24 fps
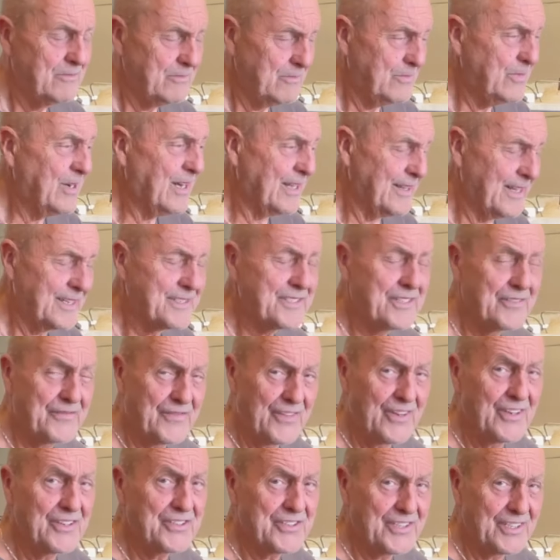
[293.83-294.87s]
Well, that's the
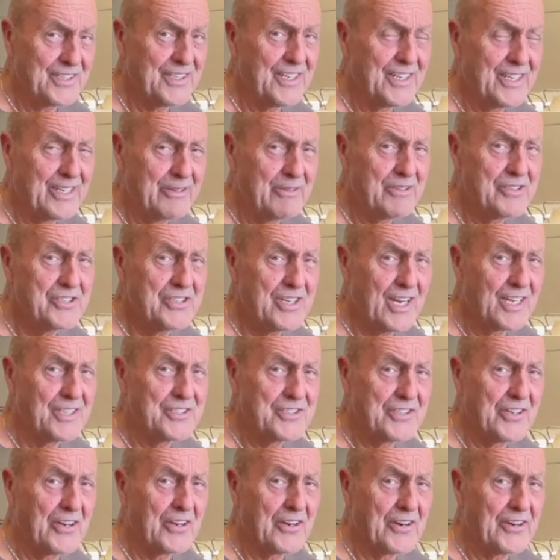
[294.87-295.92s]
first thing you do is change
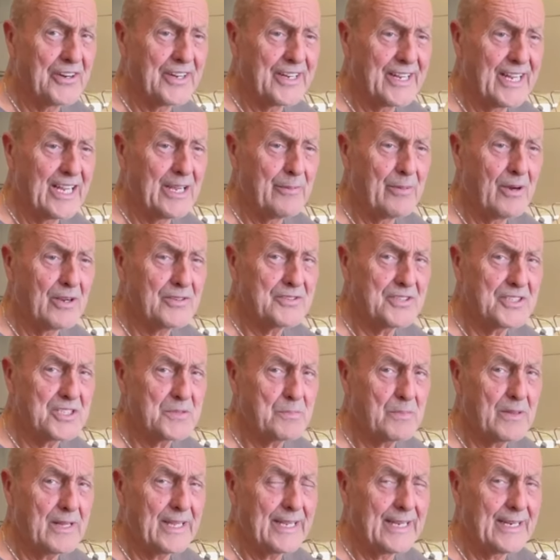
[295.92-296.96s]
the oil on the gearbox that's
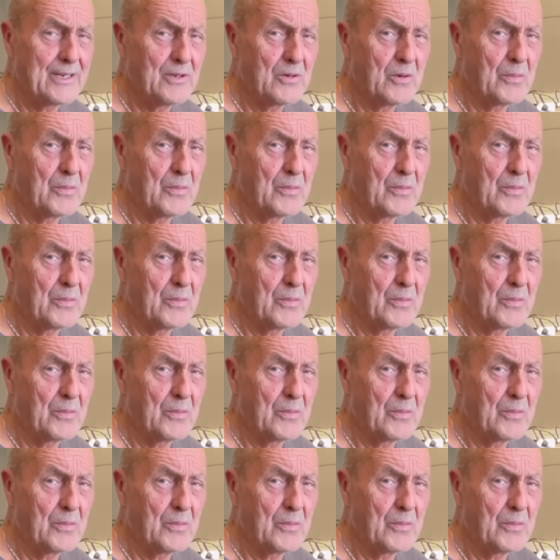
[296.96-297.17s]
playing